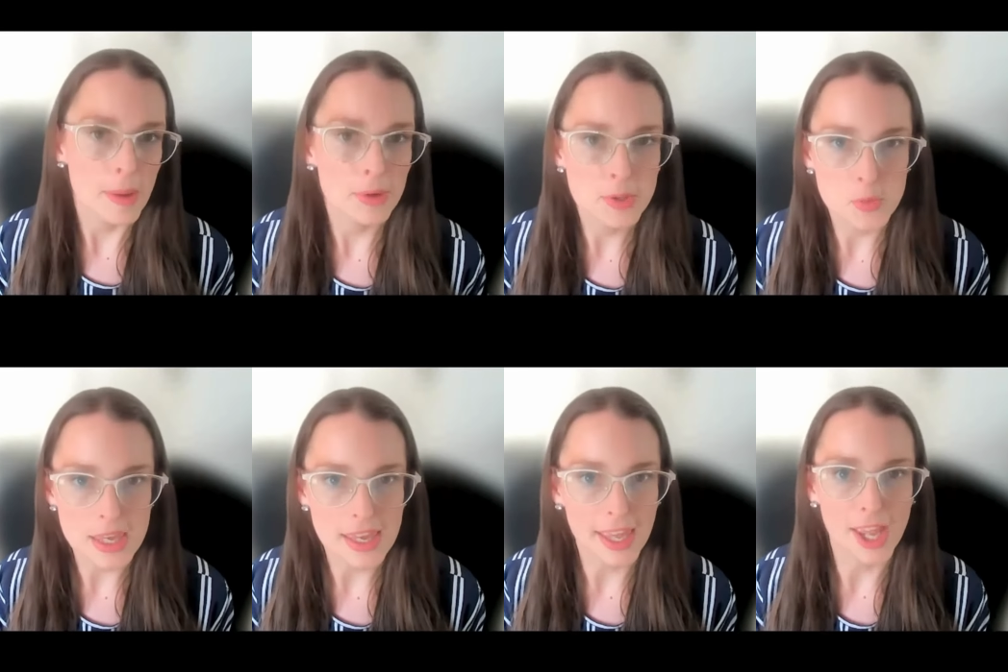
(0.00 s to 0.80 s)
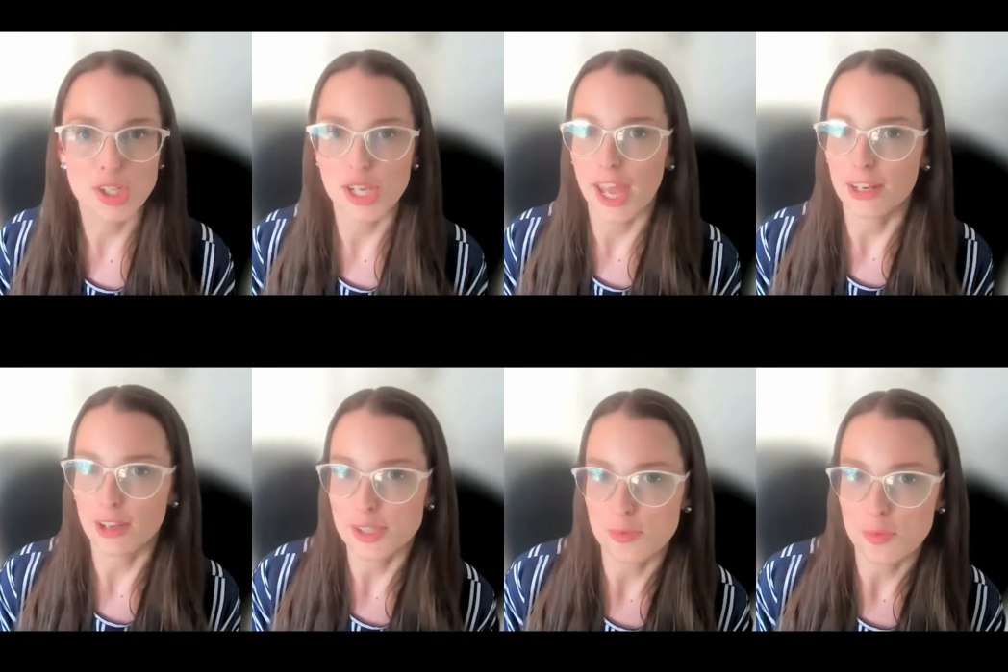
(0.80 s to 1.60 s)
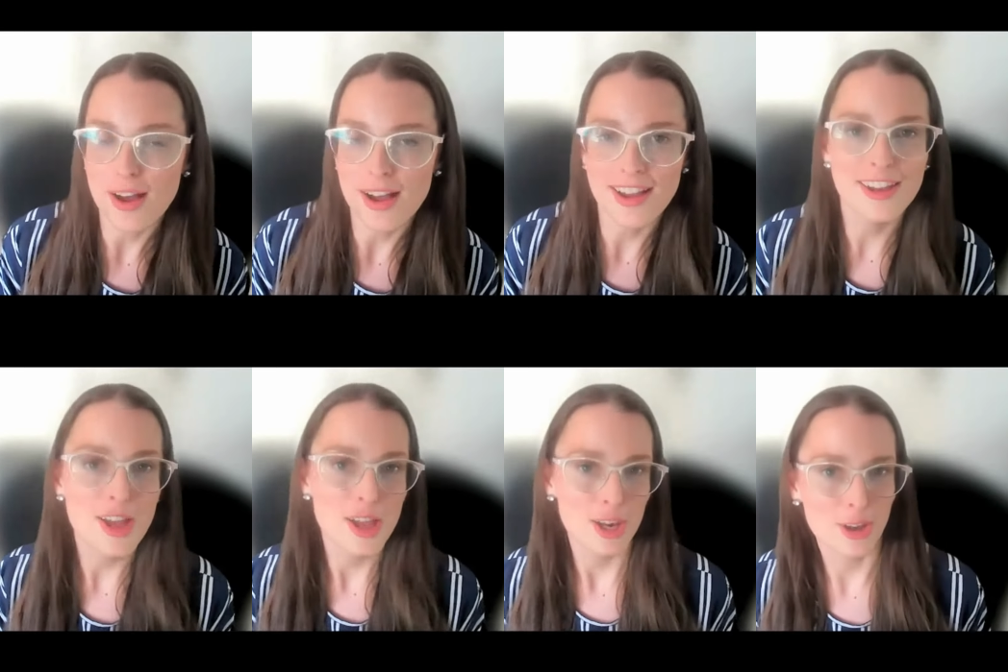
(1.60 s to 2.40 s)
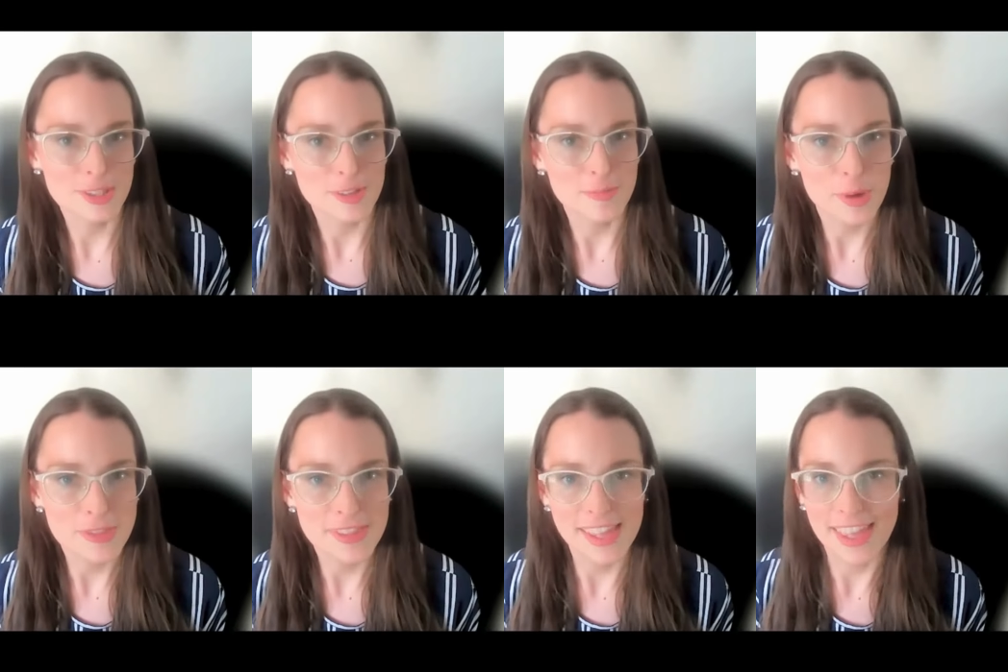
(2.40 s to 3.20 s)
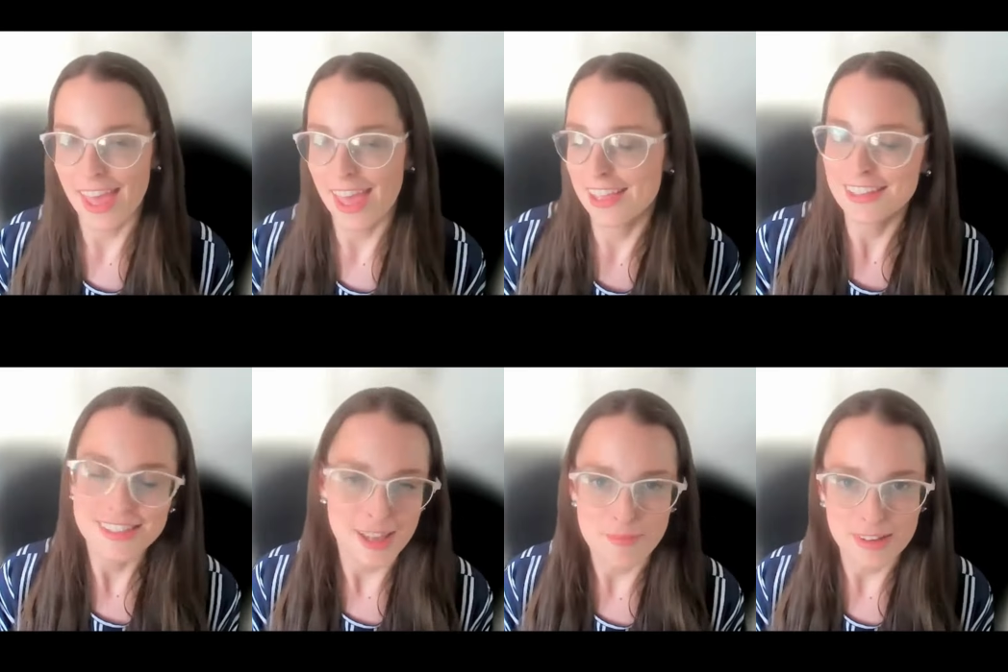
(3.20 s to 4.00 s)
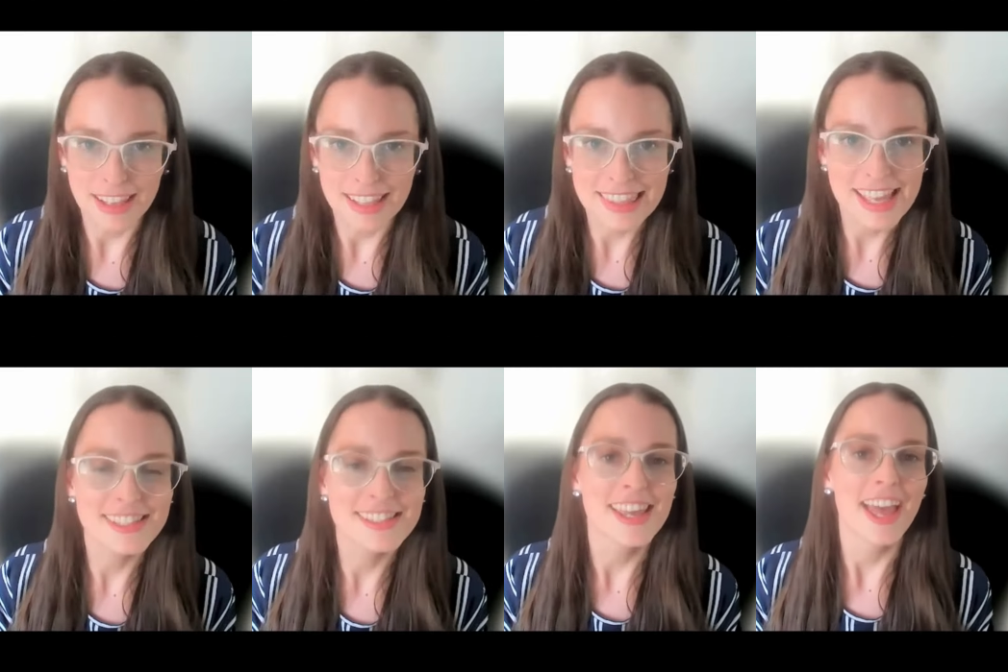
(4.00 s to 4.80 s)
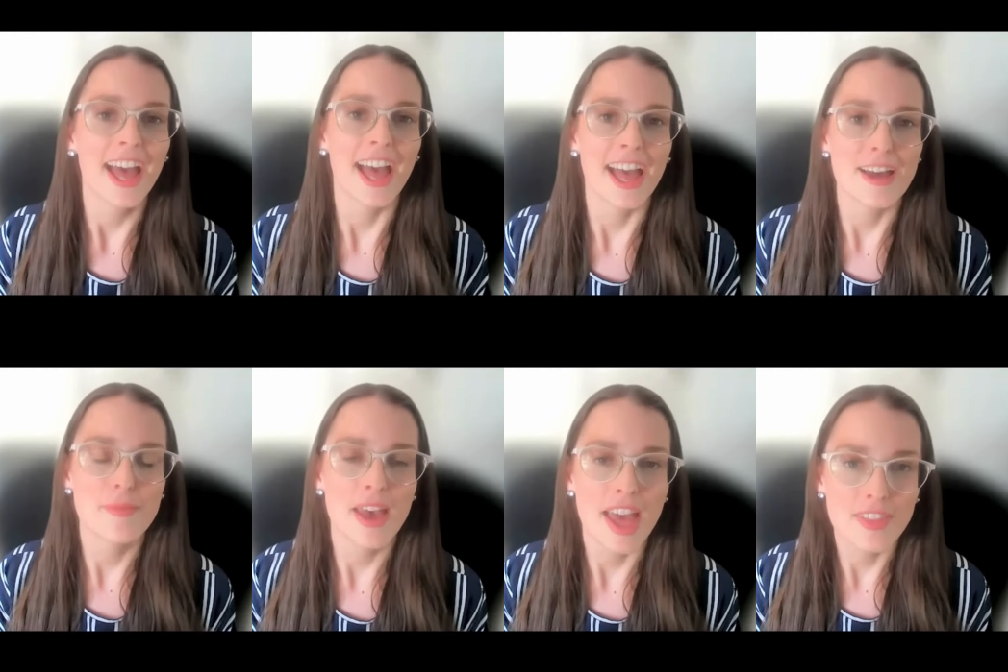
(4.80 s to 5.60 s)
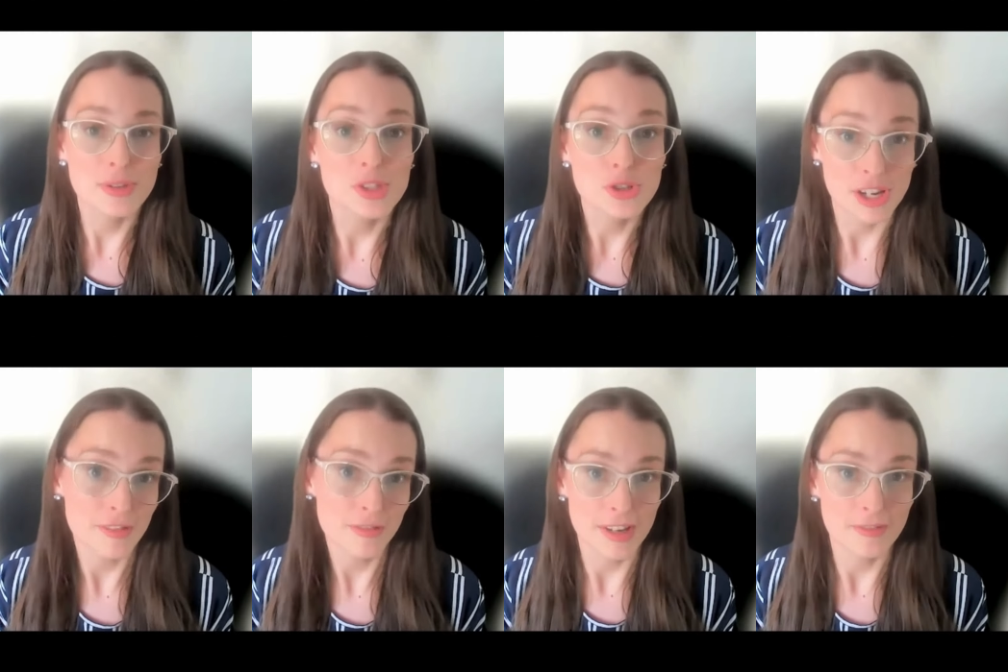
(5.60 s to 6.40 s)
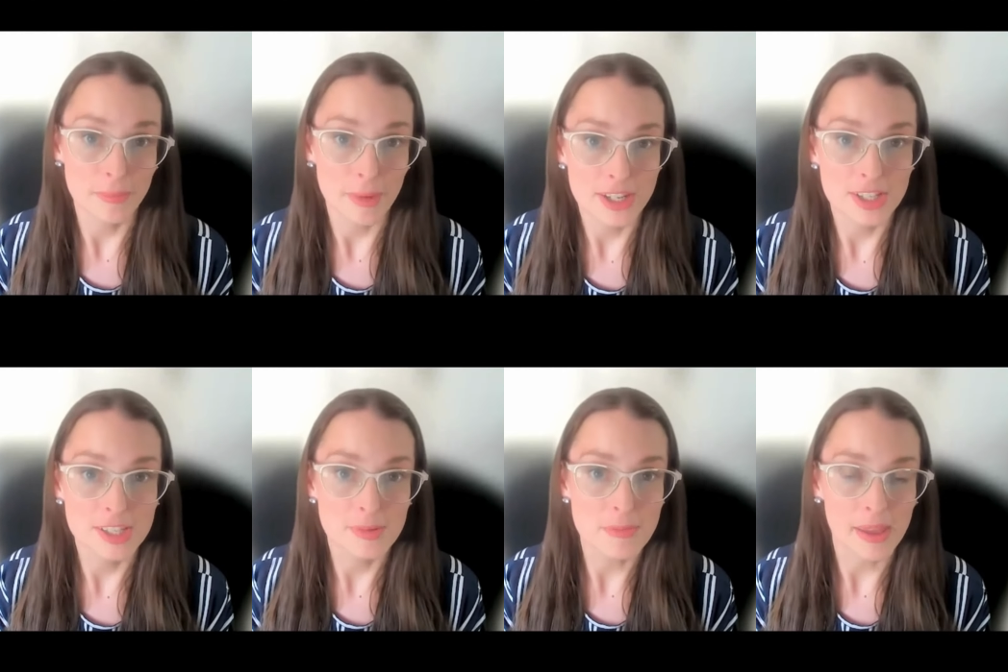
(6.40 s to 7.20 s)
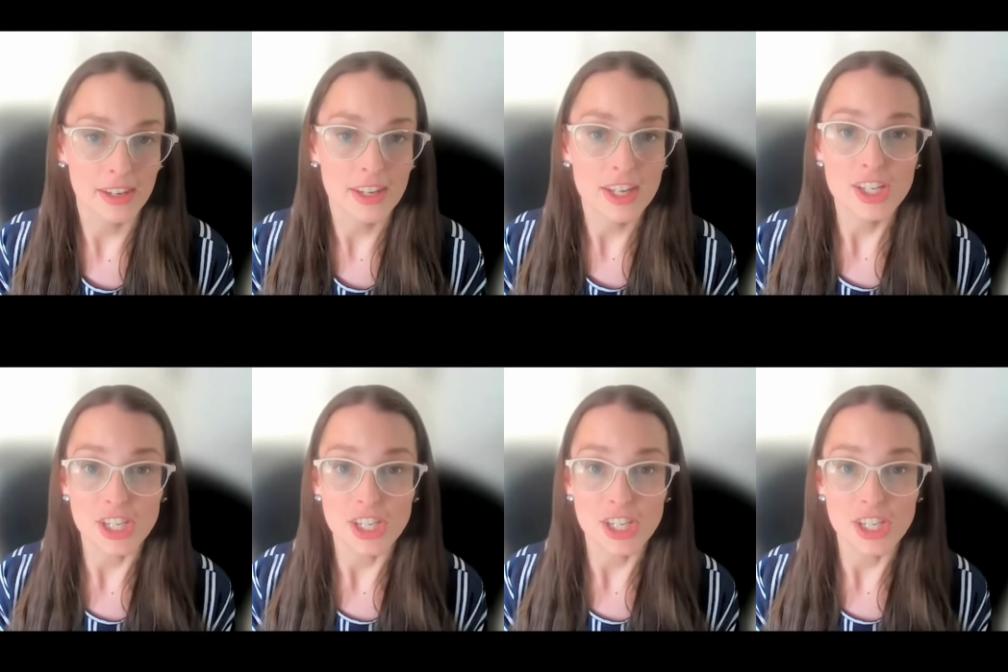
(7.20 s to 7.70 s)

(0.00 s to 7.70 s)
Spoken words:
maybe it was a weekend, she had lots of wine, lots of birthday cake, something like that, and there was a trigger for inflammation to be made.